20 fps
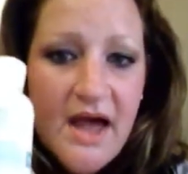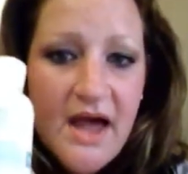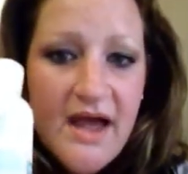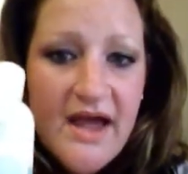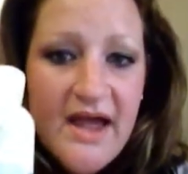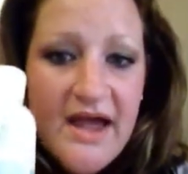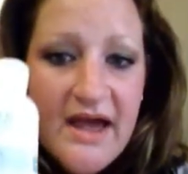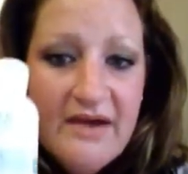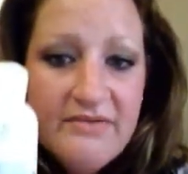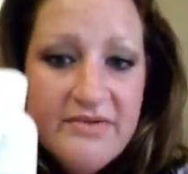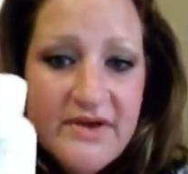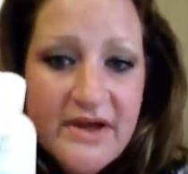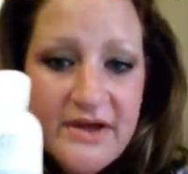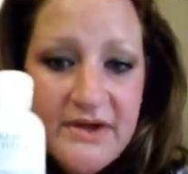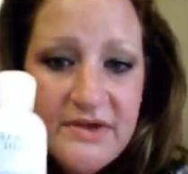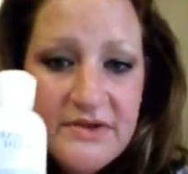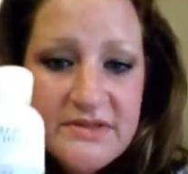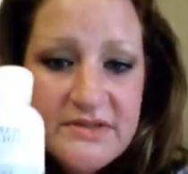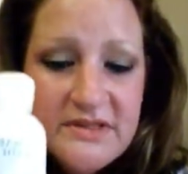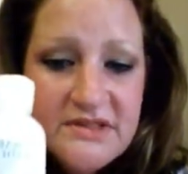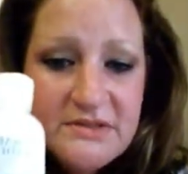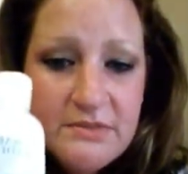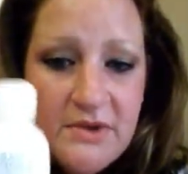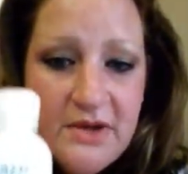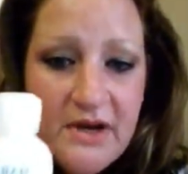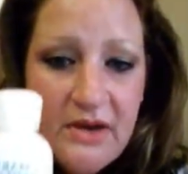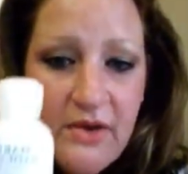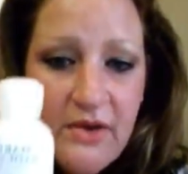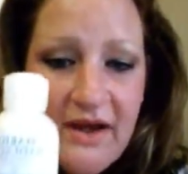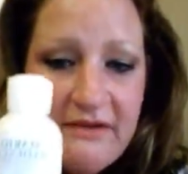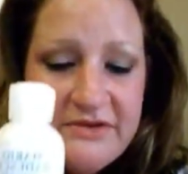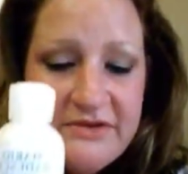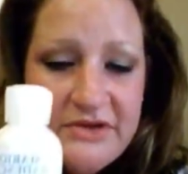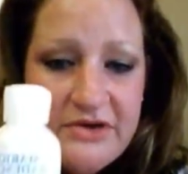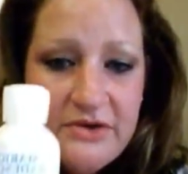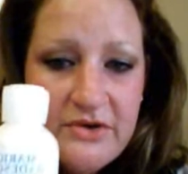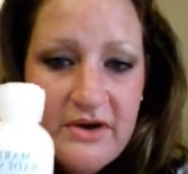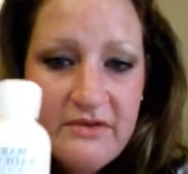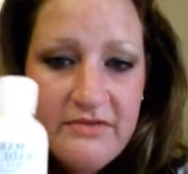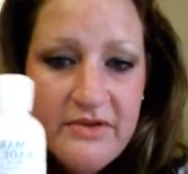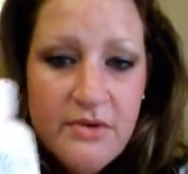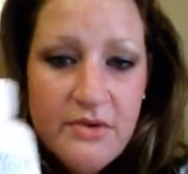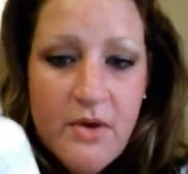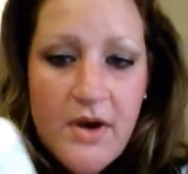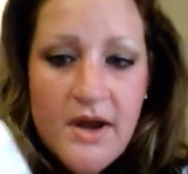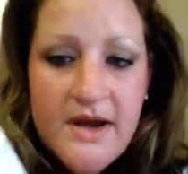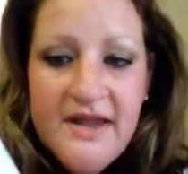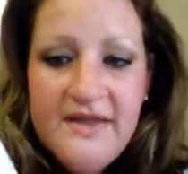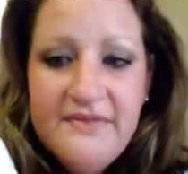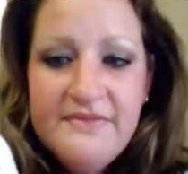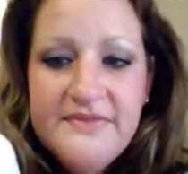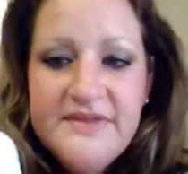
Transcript: I have not used this one. I'll have to do a review on it.